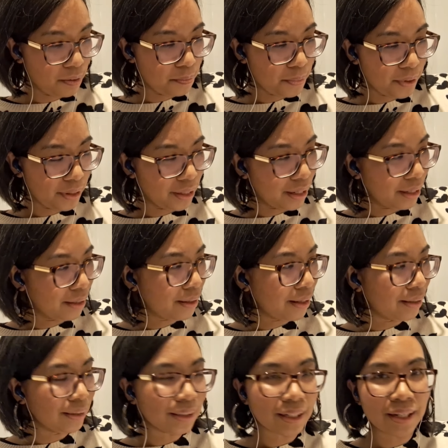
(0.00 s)
But yeah, it
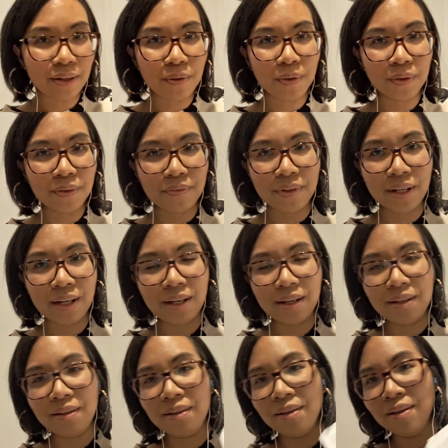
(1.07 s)
has like all of the
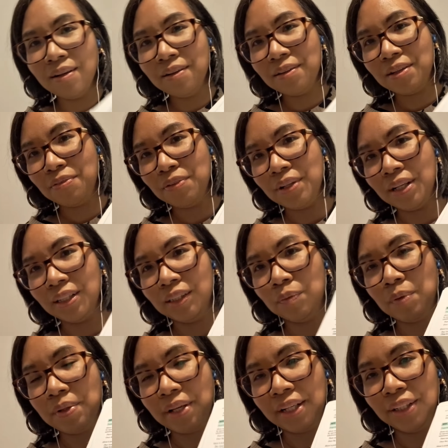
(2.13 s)
different
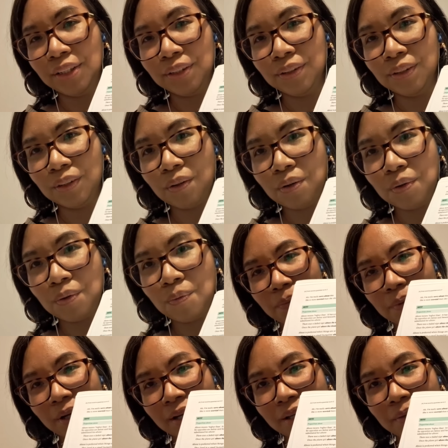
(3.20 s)
explanations on
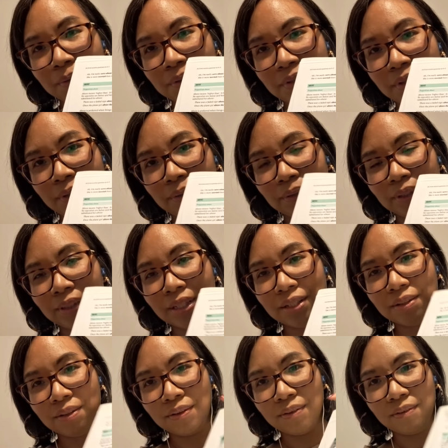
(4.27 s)
why you would use
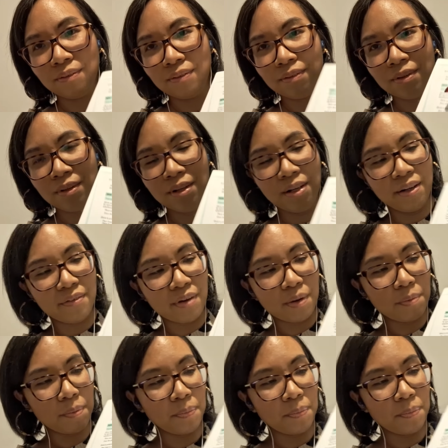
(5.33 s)
certain grammar